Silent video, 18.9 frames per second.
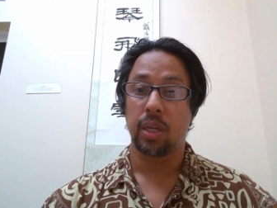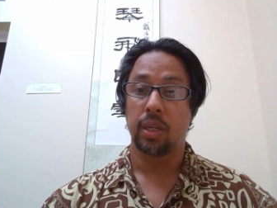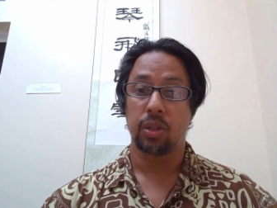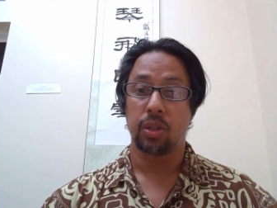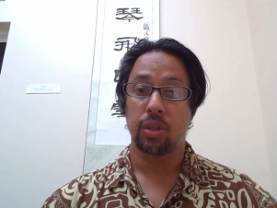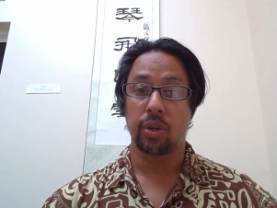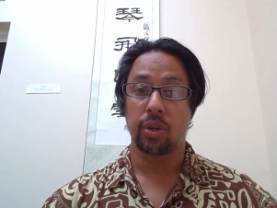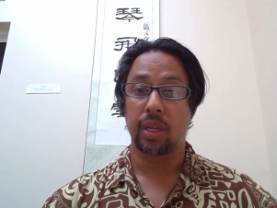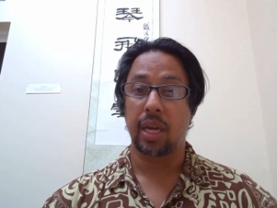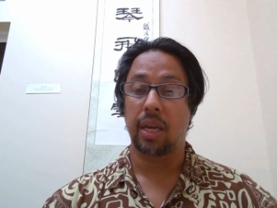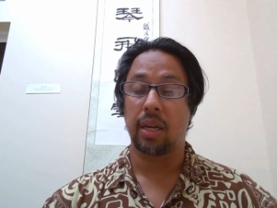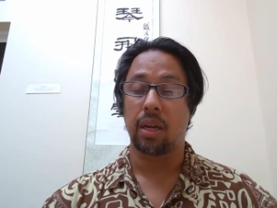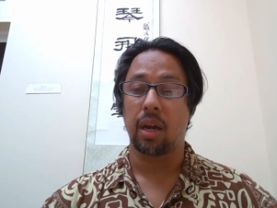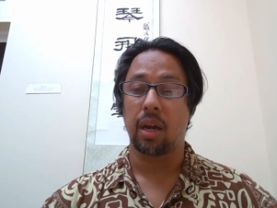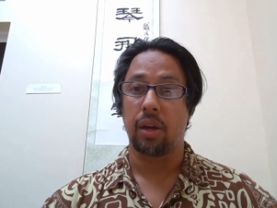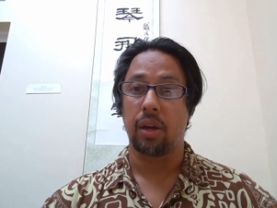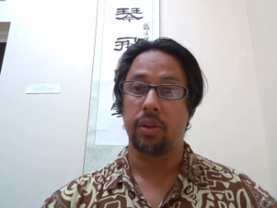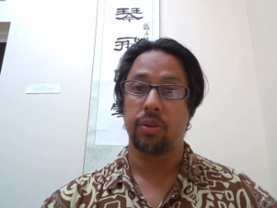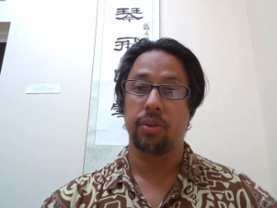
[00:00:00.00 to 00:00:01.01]
So again,
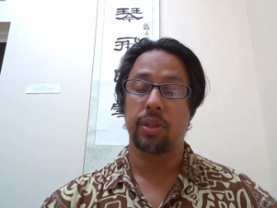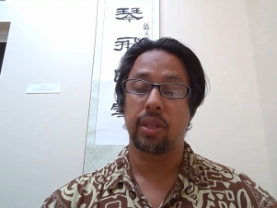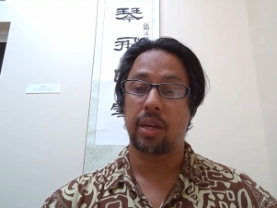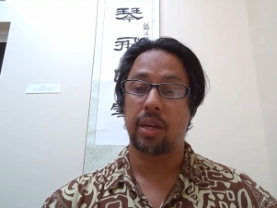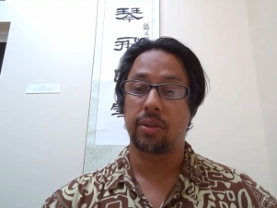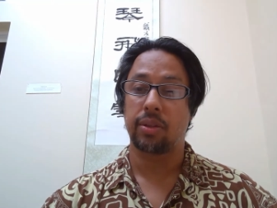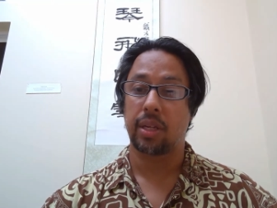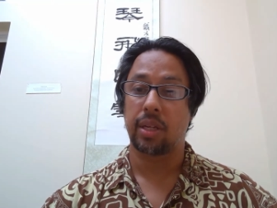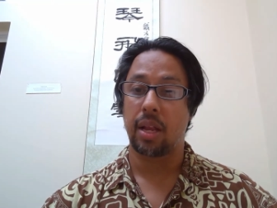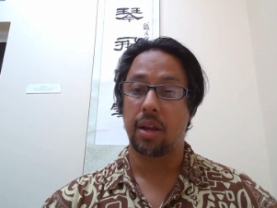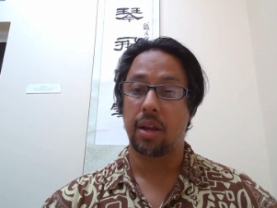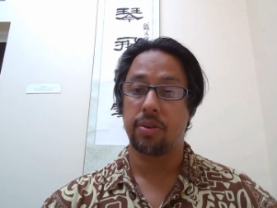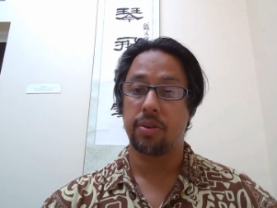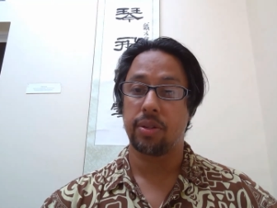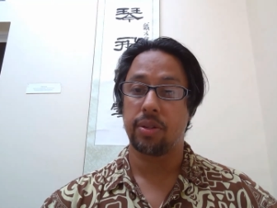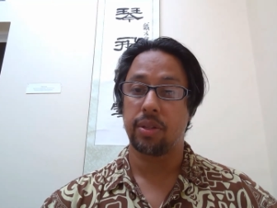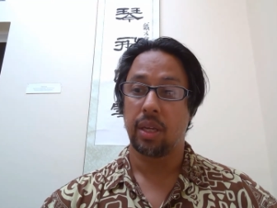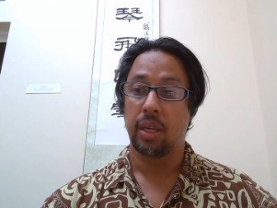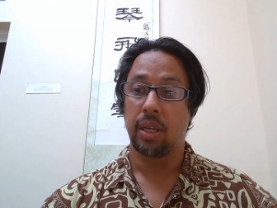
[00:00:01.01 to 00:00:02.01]

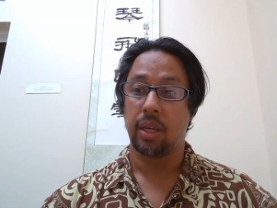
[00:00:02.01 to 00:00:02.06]
$100,000